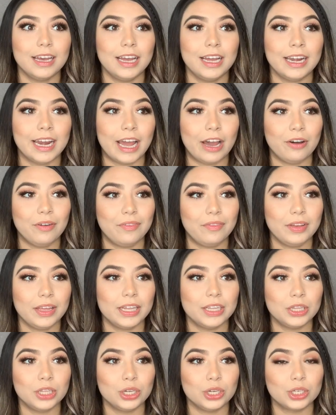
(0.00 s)
An
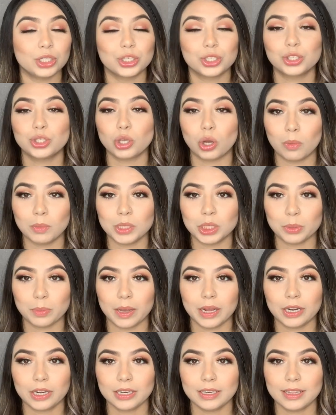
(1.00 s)
outfit looks so much
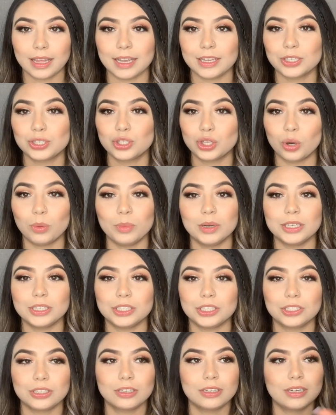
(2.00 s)
better, like so
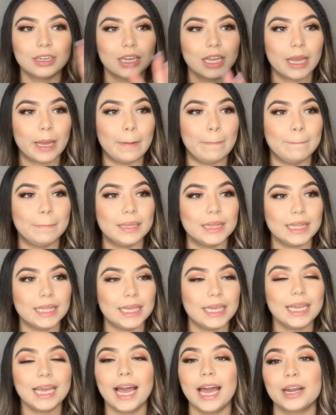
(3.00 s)
much
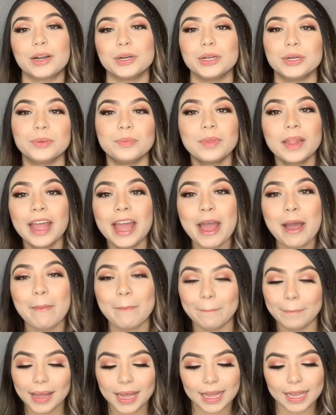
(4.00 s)
complete, I don't know.
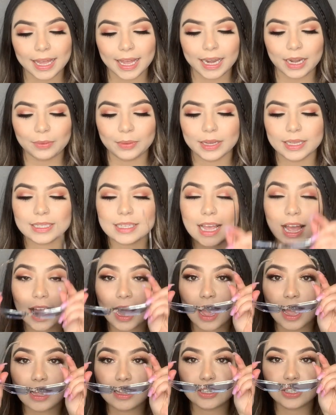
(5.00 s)
But anyways,
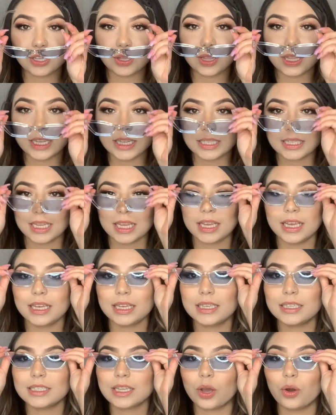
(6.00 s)
so this
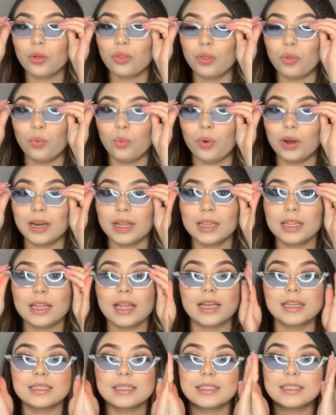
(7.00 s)
is one of the
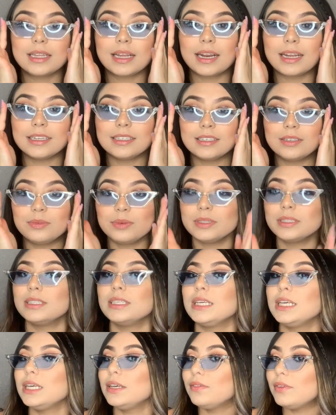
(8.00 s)
glasses that I did
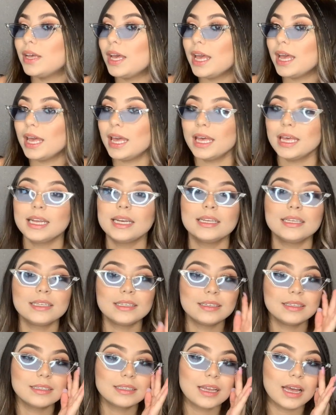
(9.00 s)
receive. It
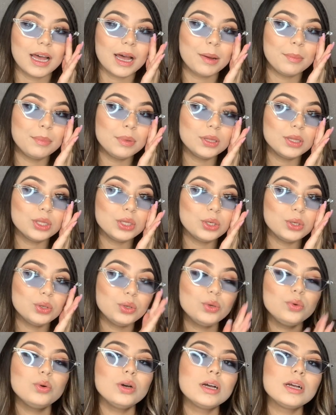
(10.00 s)
is a
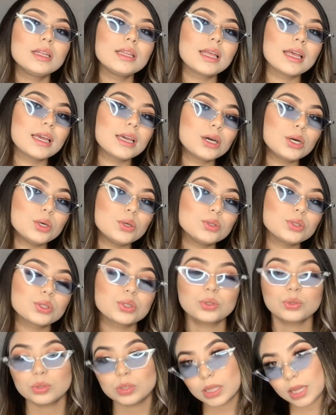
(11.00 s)
blue, like old
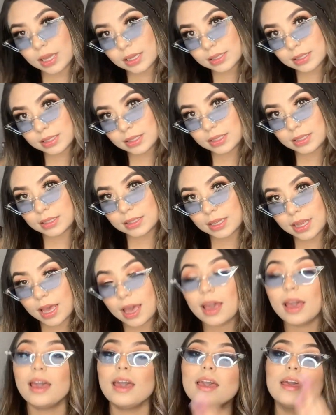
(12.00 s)
school glasses.
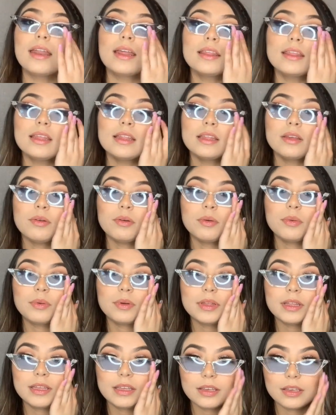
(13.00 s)
And I think they were
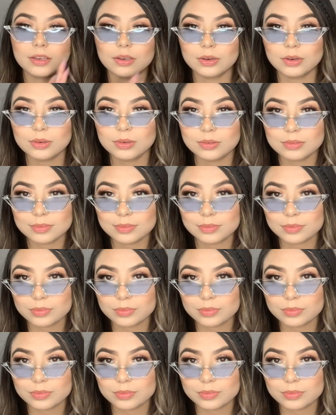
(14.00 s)
really cute.